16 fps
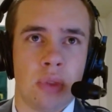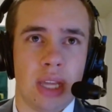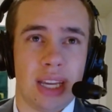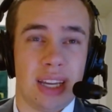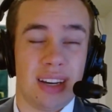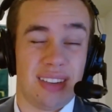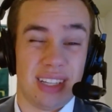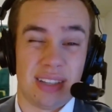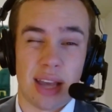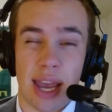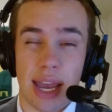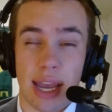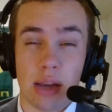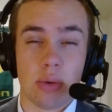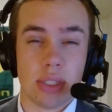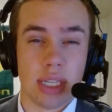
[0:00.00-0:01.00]
They could at least
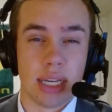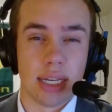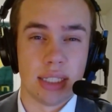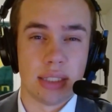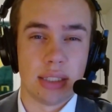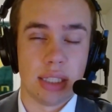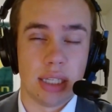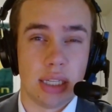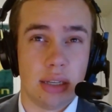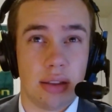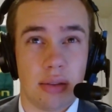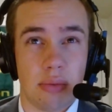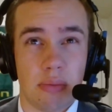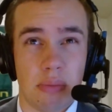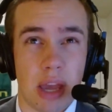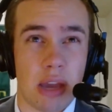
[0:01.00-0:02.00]
hang with Tennessee.
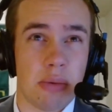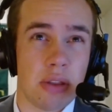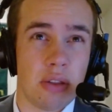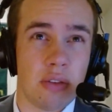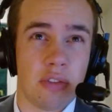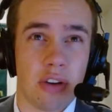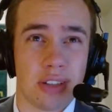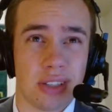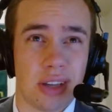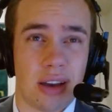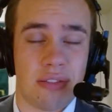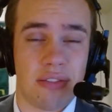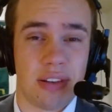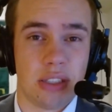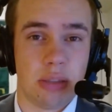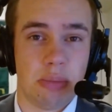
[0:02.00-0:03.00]
Maybe the Vols'
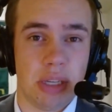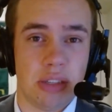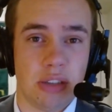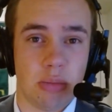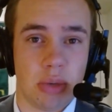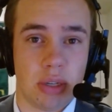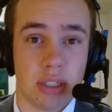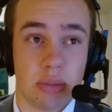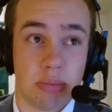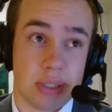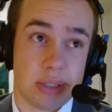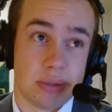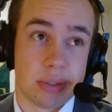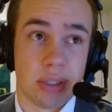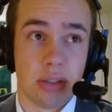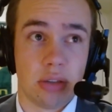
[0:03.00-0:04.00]
offense would be too much,
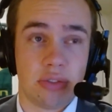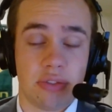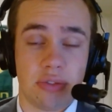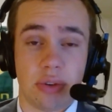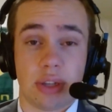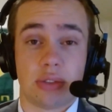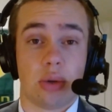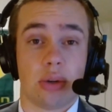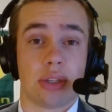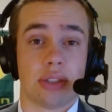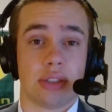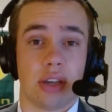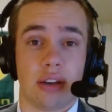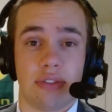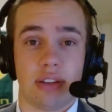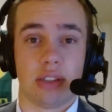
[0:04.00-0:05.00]
but I don't know if you've watched Oregon's
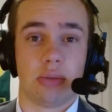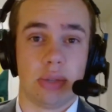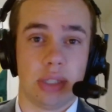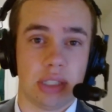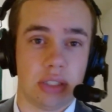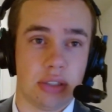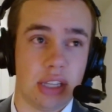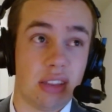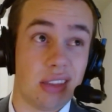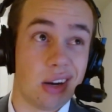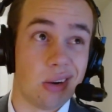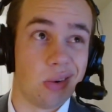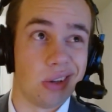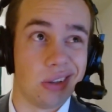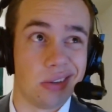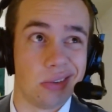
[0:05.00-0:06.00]
offense recently.
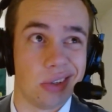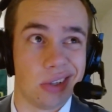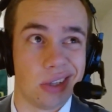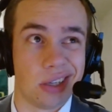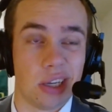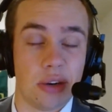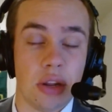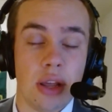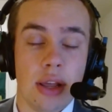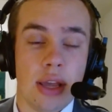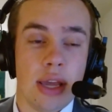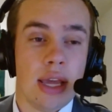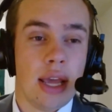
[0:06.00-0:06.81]
They're really, really good.